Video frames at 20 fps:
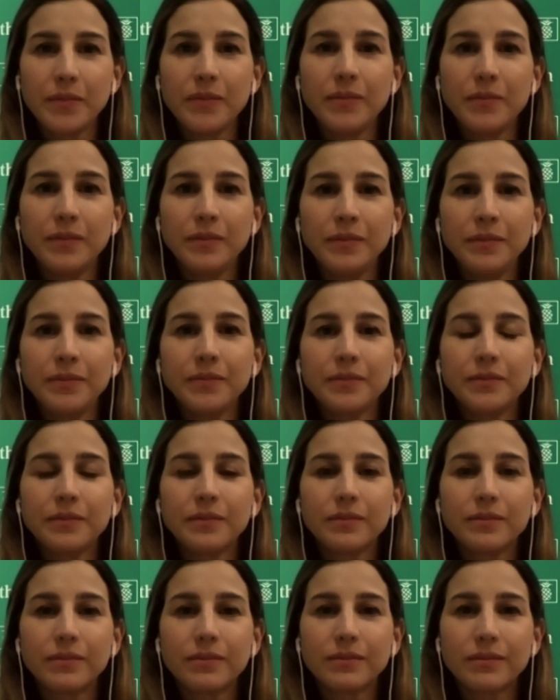
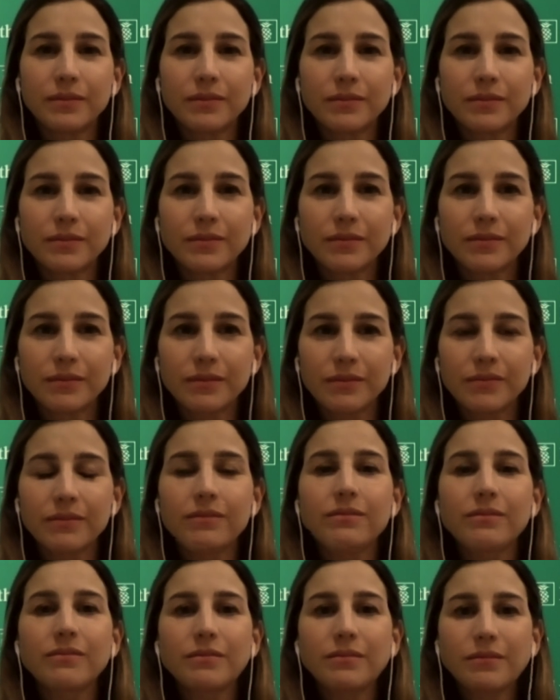
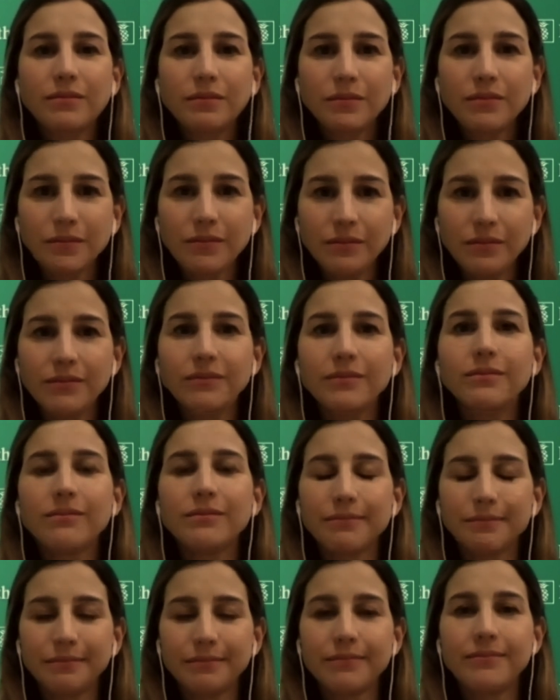
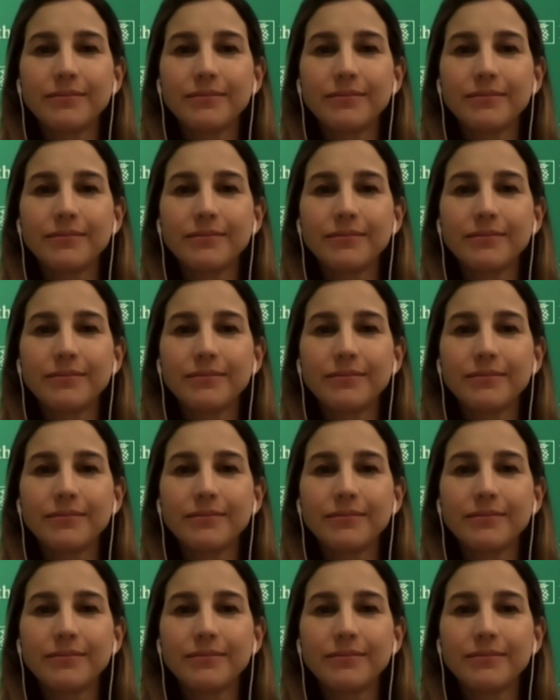This person isn't speaking.